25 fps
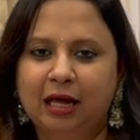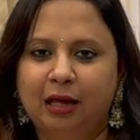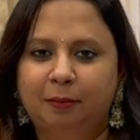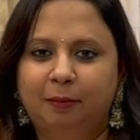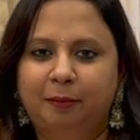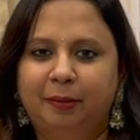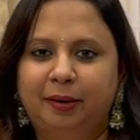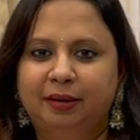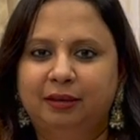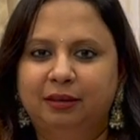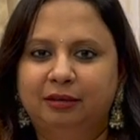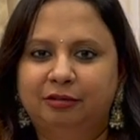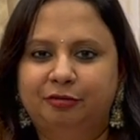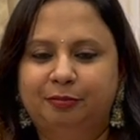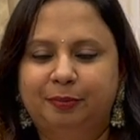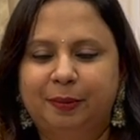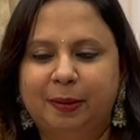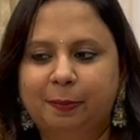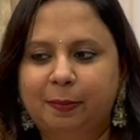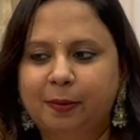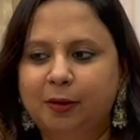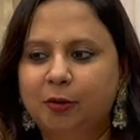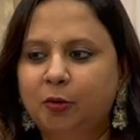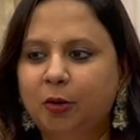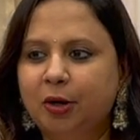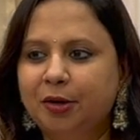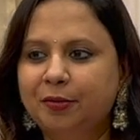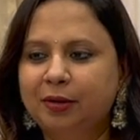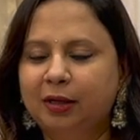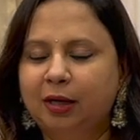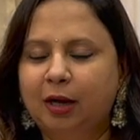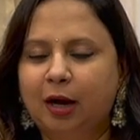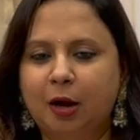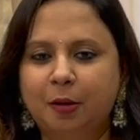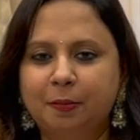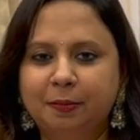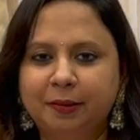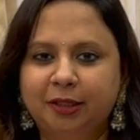But if people don't even
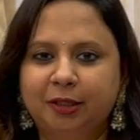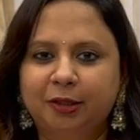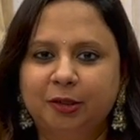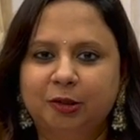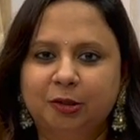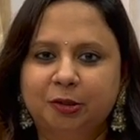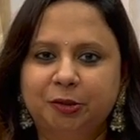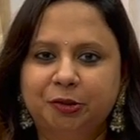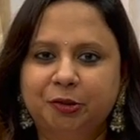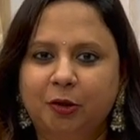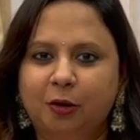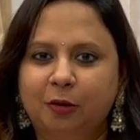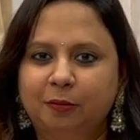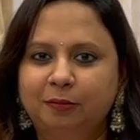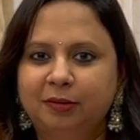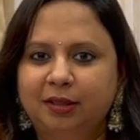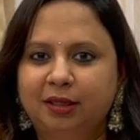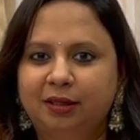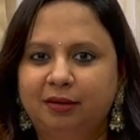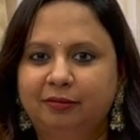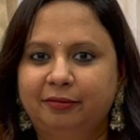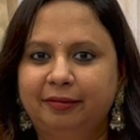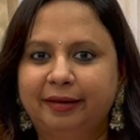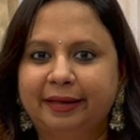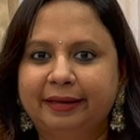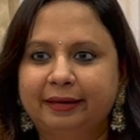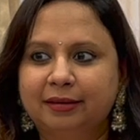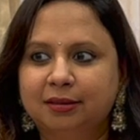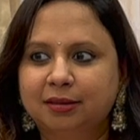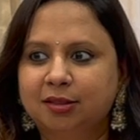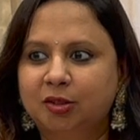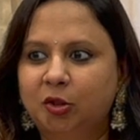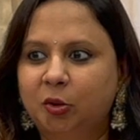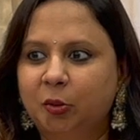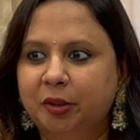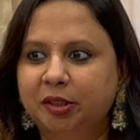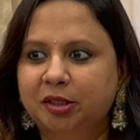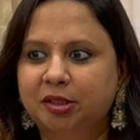come into your shop, then where is
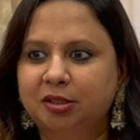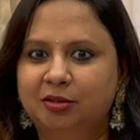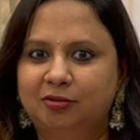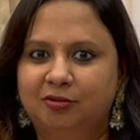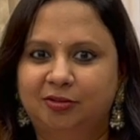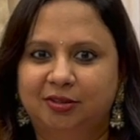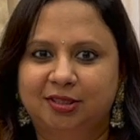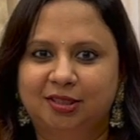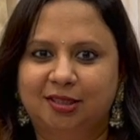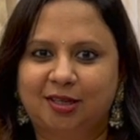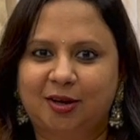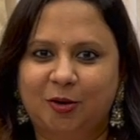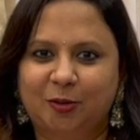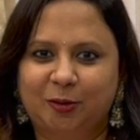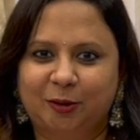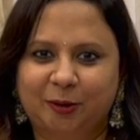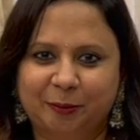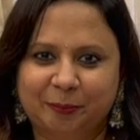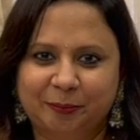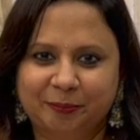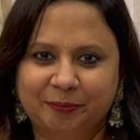the question of discount?